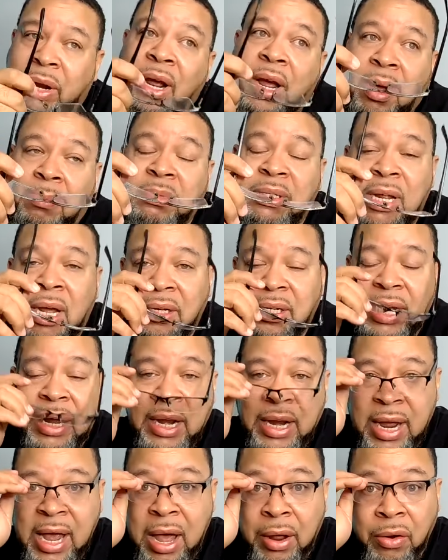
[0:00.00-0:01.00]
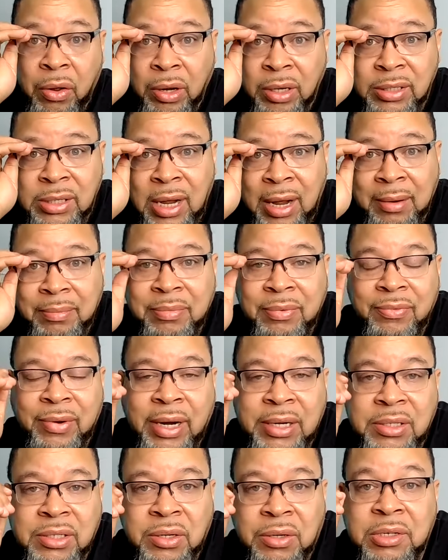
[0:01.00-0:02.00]
comes down to eating out all the time,
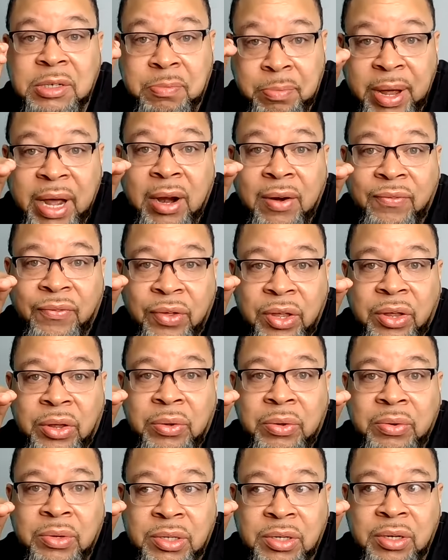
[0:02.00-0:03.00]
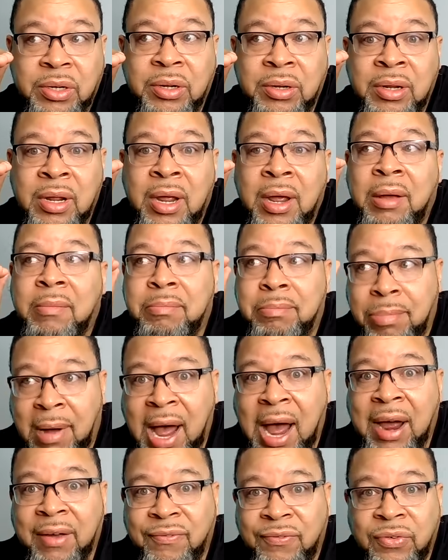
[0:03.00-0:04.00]
right? So it's better for you to
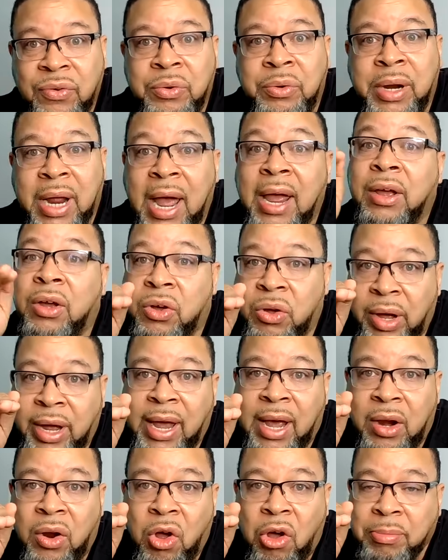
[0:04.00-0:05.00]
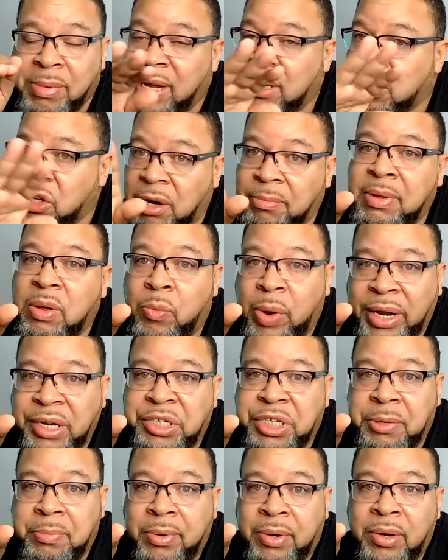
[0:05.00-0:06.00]
buy food and cook at home. That's going to be way
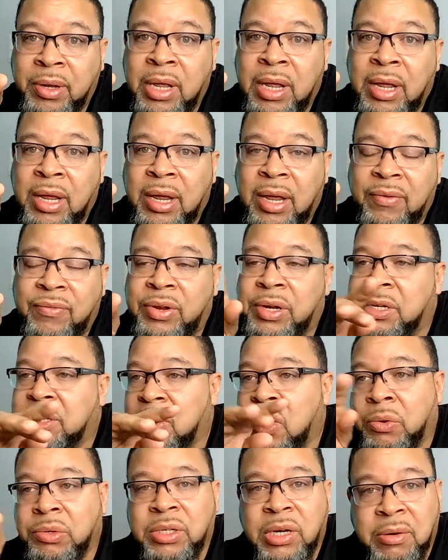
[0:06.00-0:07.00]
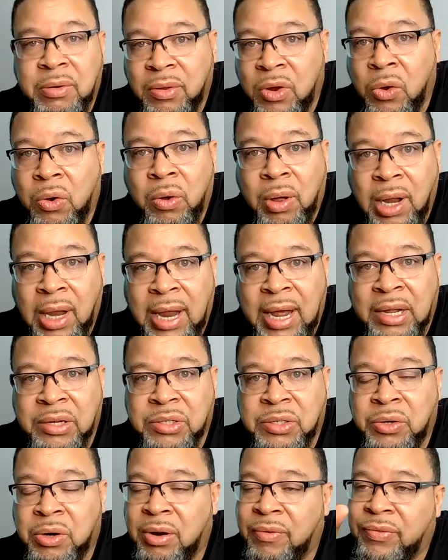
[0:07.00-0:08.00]
cheaper. If you just go to the local halal
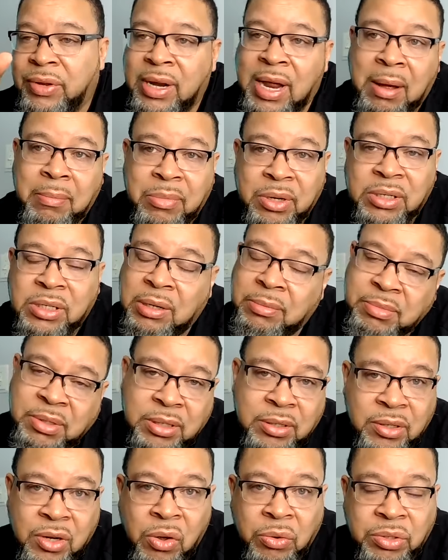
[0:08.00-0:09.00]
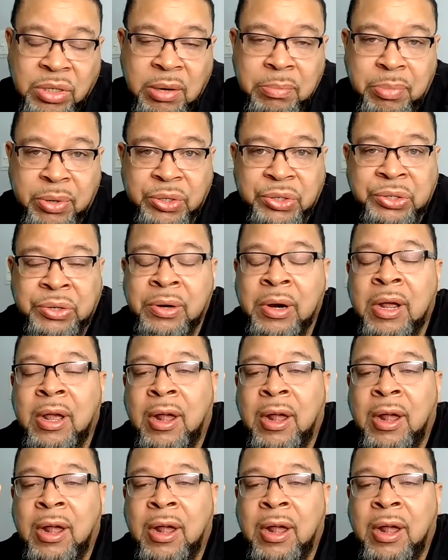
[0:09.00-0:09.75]
store, if you're not Muslim, you can go to the butcher,